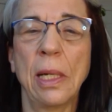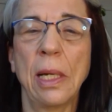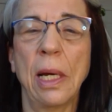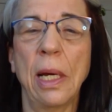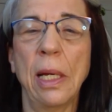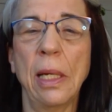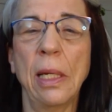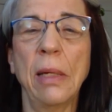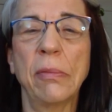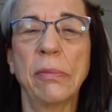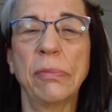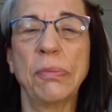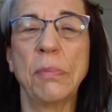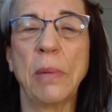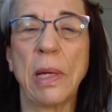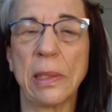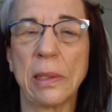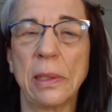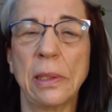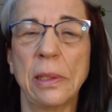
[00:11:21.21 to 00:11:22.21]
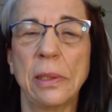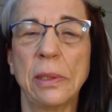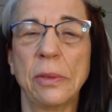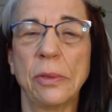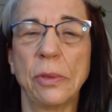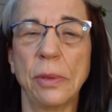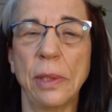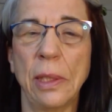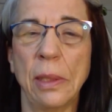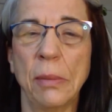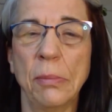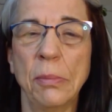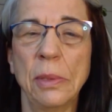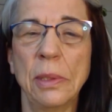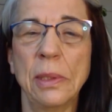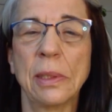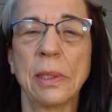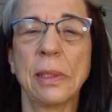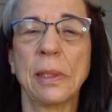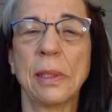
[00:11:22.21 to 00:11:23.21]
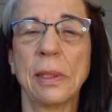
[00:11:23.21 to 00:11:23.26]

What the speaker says: I have message dreams,